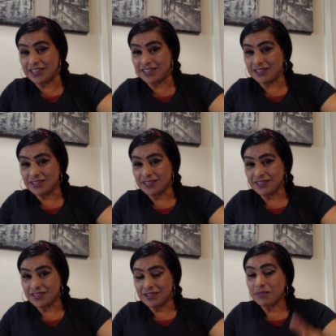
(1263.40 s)
it,
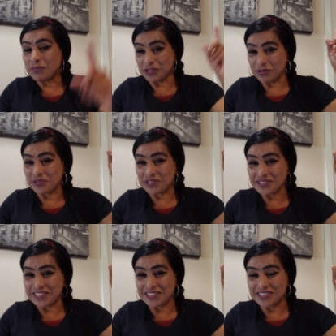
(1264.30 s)
but the
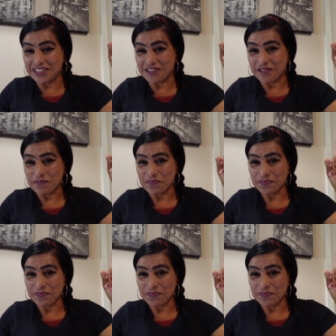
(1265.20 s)
world sees it.